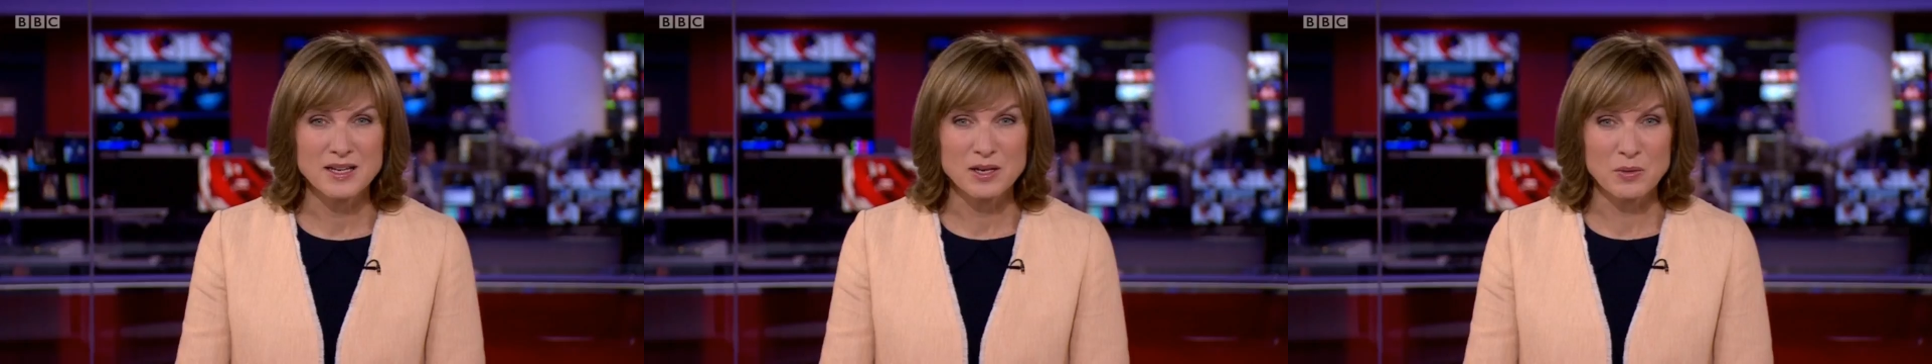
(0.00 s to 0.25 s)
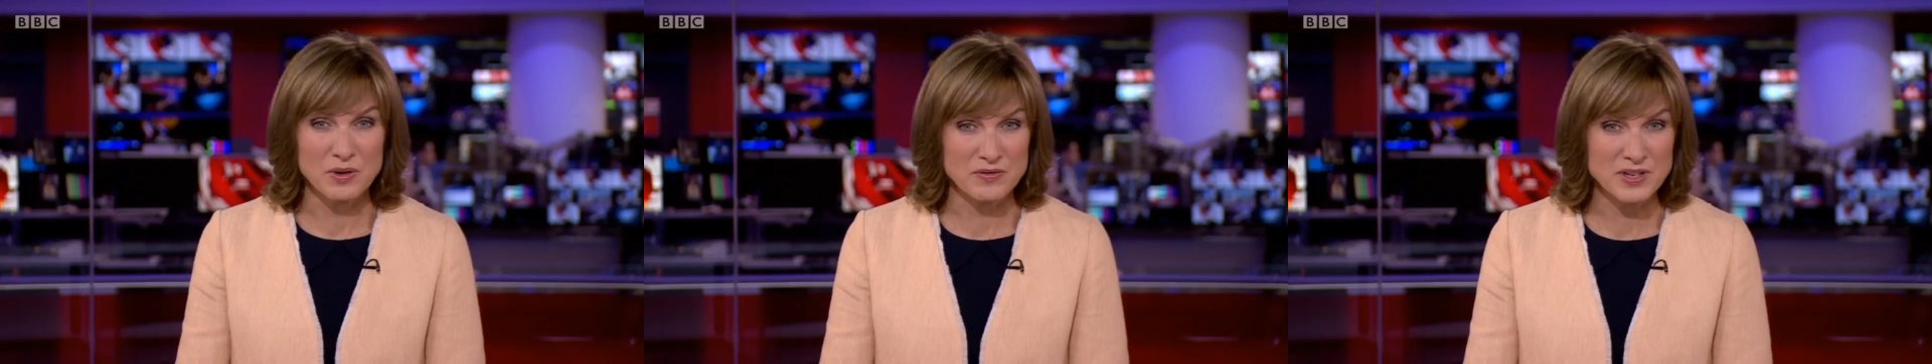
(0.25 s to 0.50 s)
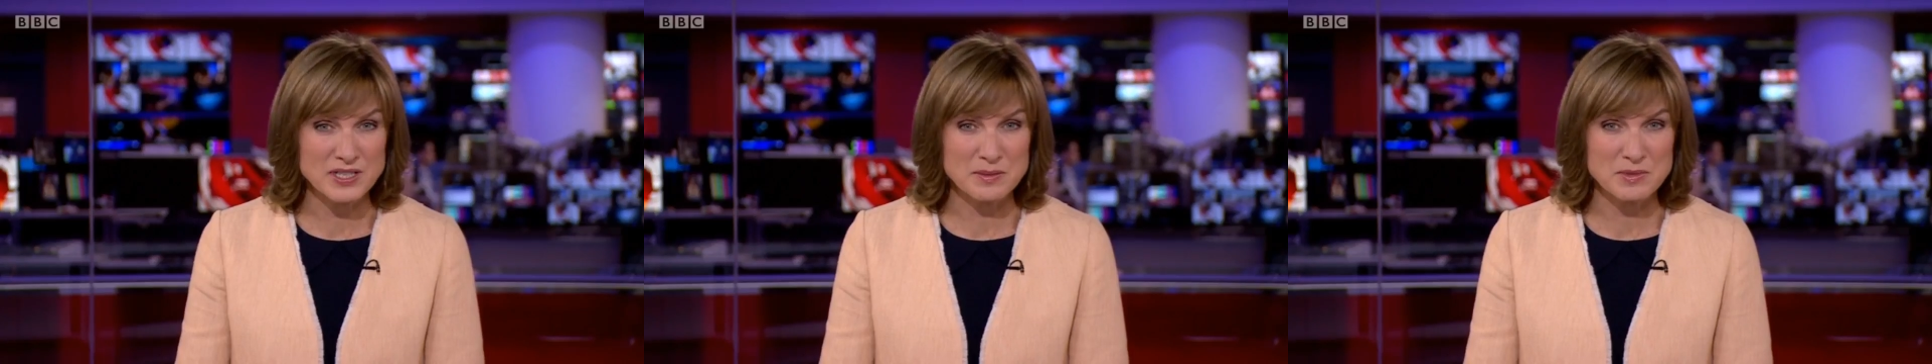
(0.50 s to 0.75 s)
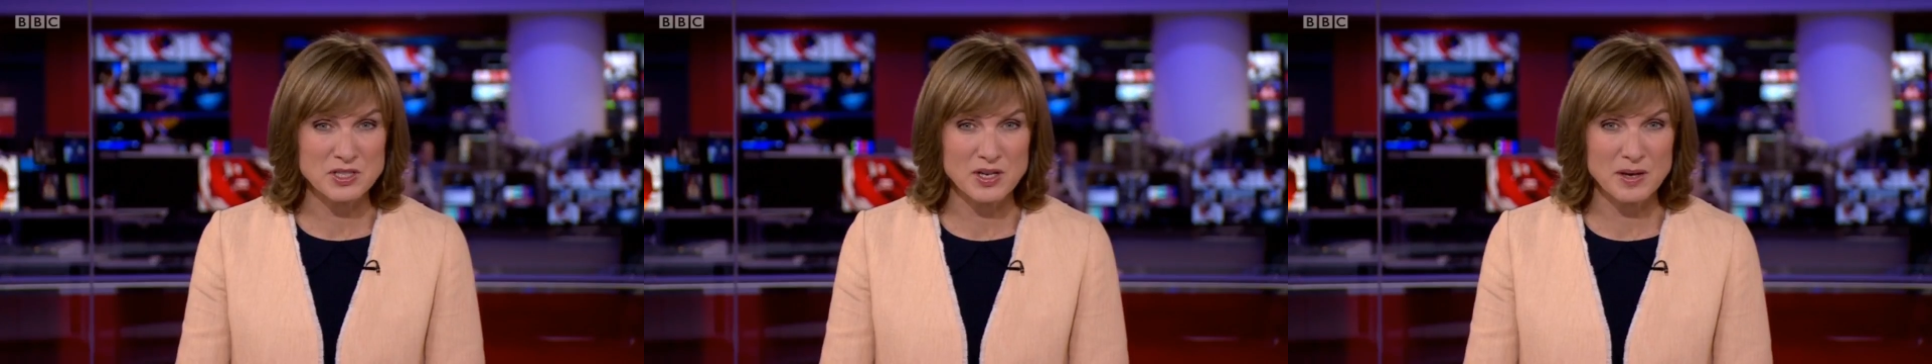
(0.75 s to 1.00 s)
One victim
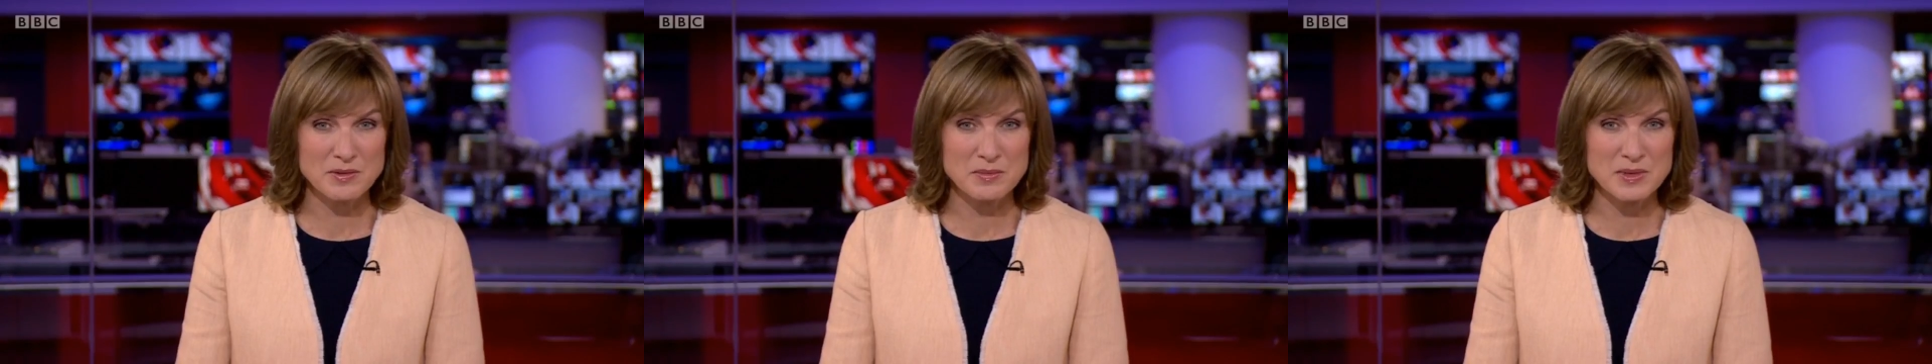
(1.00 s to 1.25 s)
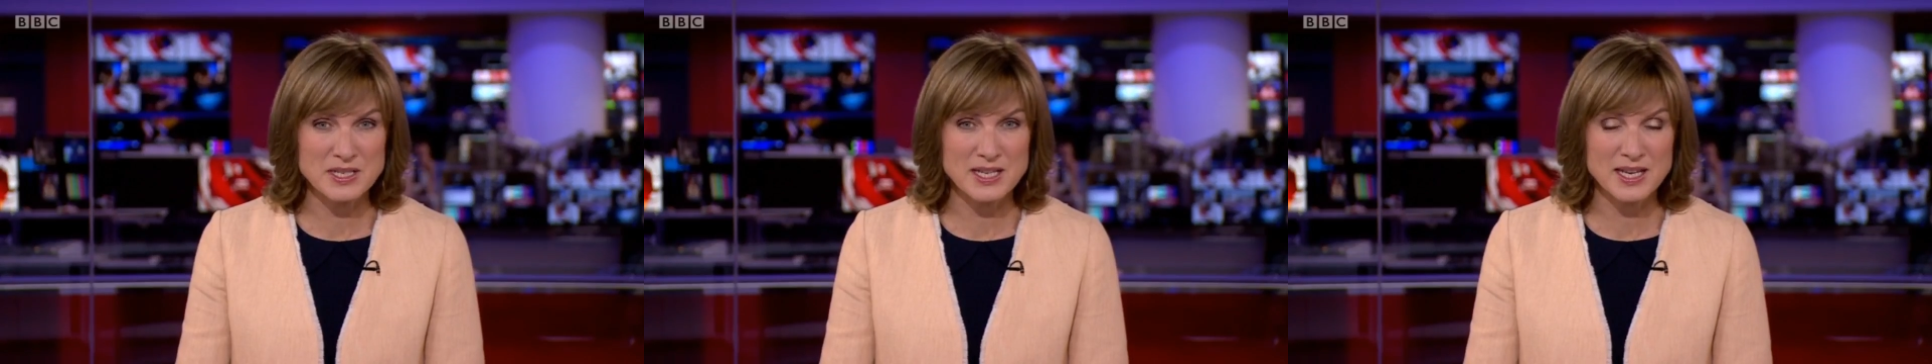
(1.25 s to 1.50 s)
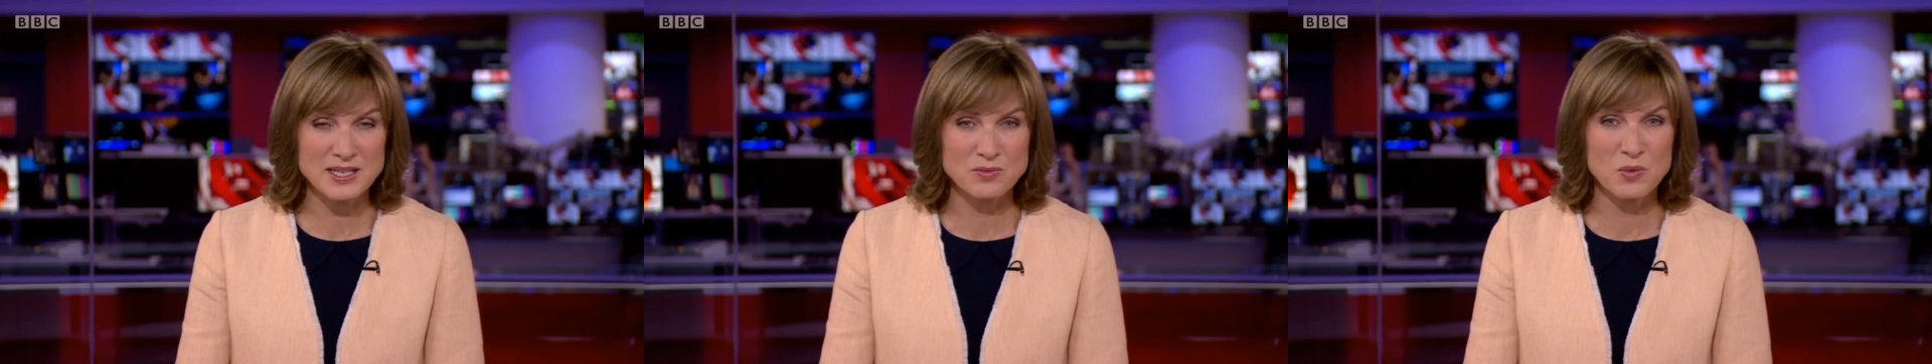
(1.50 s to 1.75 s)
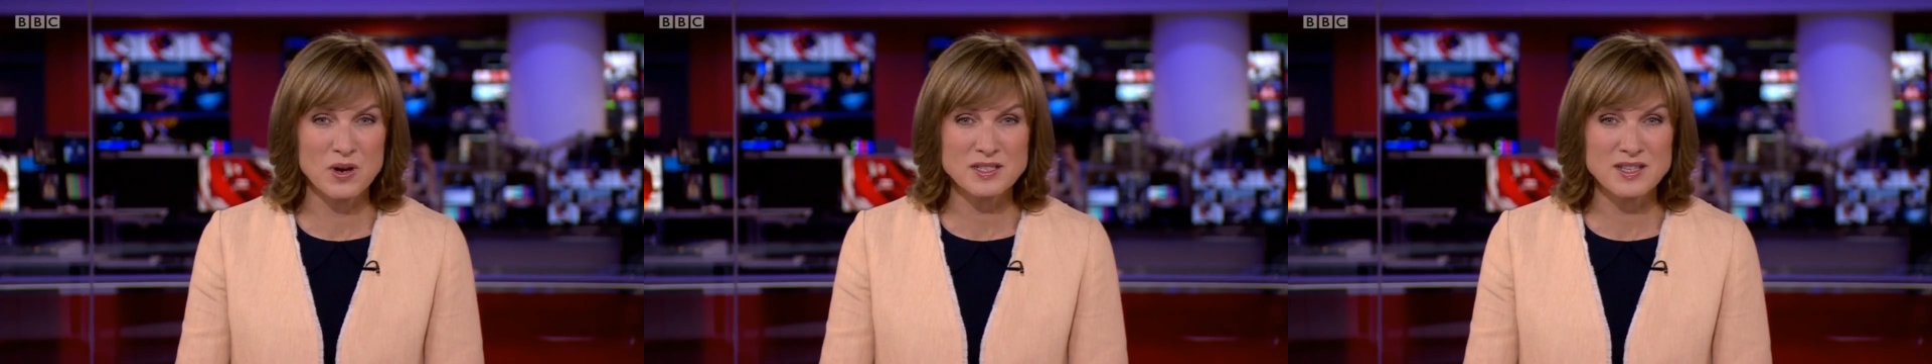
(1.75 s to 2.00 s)
described the meeting as
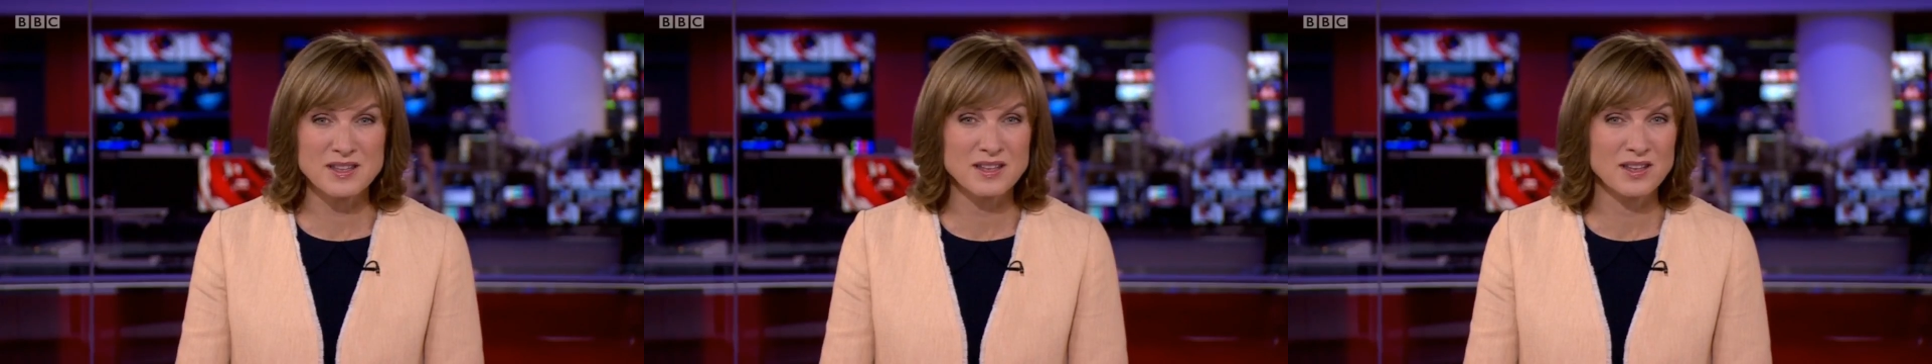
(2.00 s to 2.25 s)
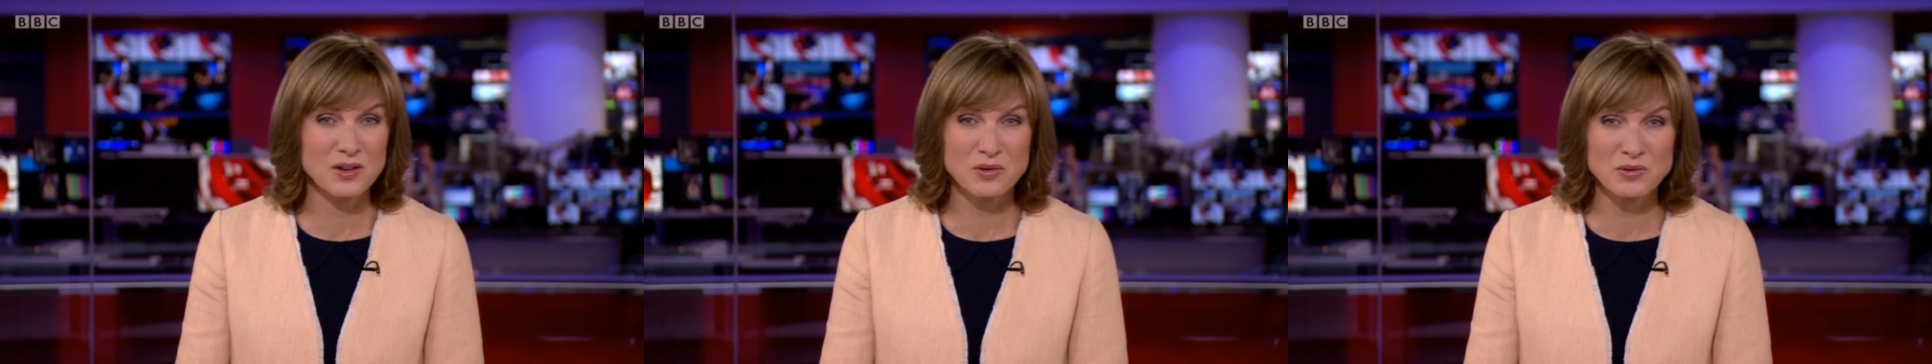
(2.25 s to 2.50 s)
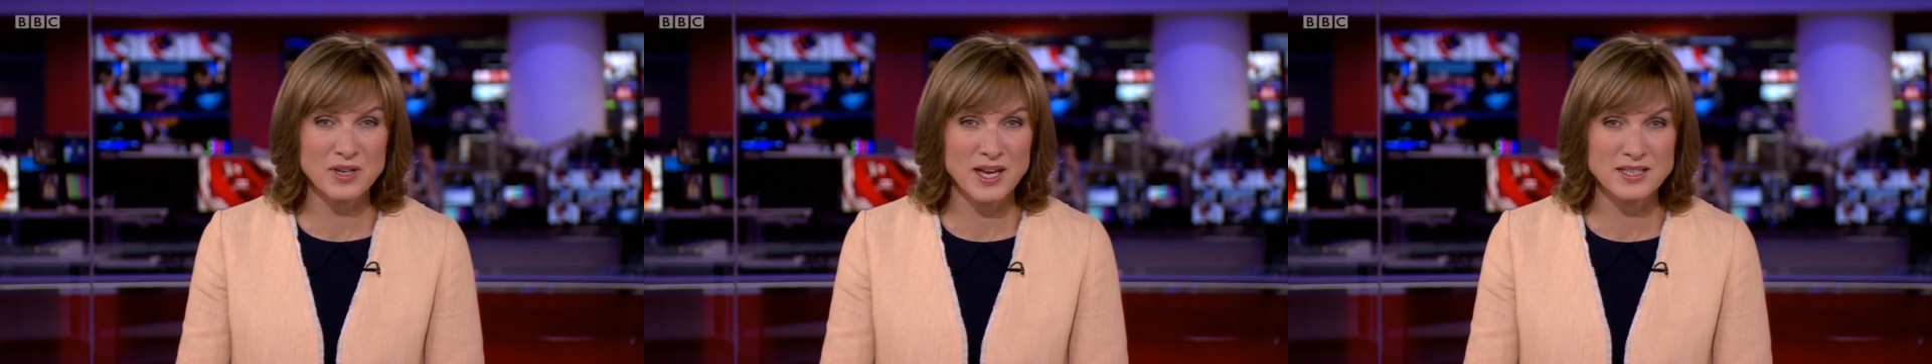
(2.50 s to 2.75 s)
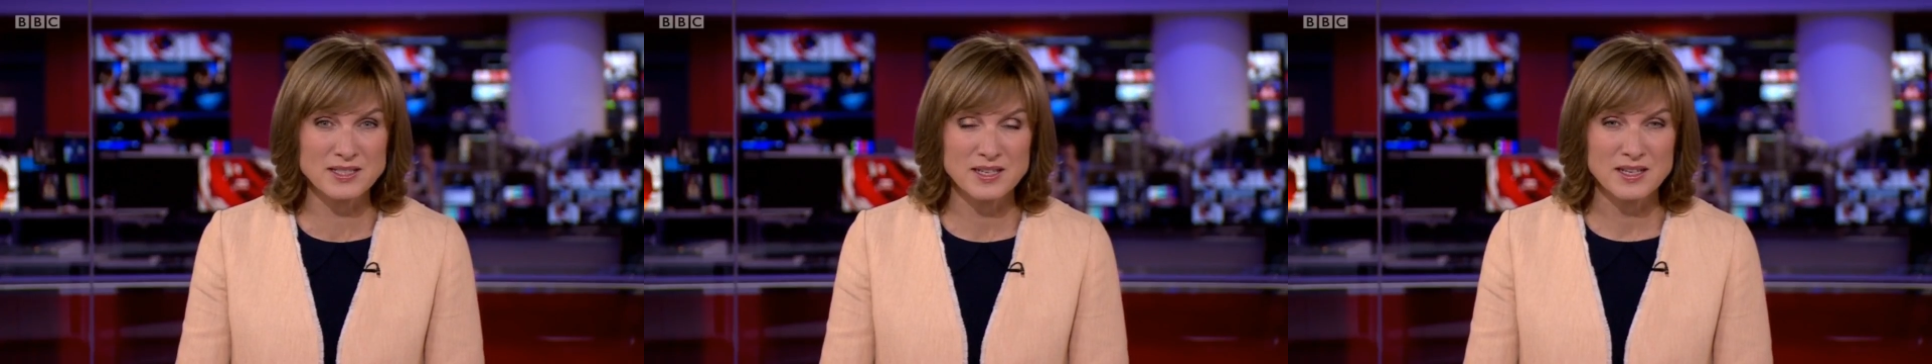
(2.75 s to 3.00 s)
worse than the court
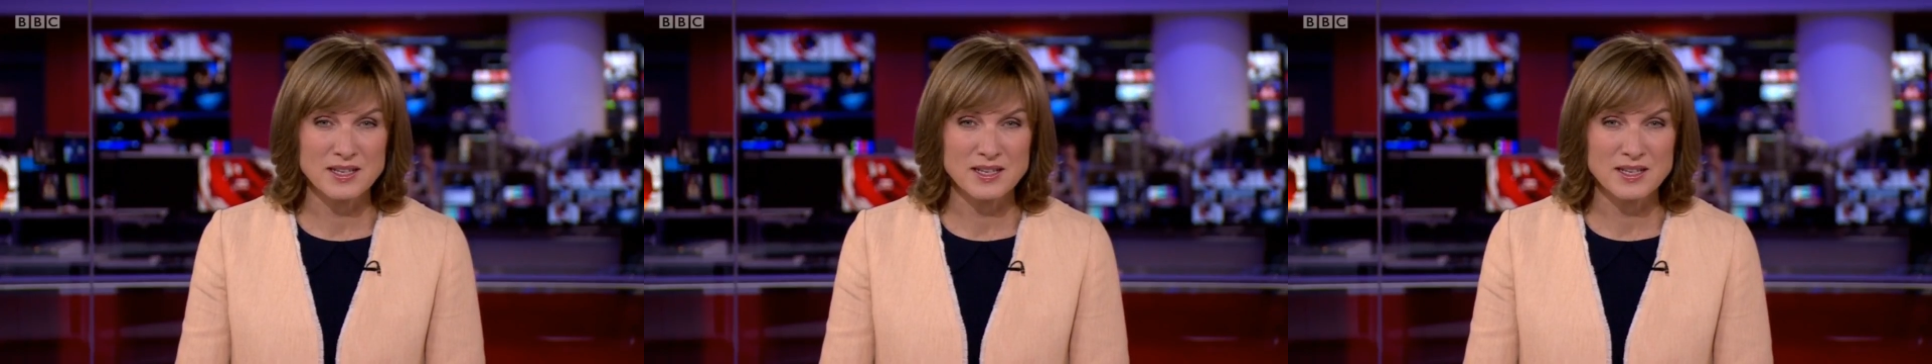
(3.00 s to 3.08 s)
case.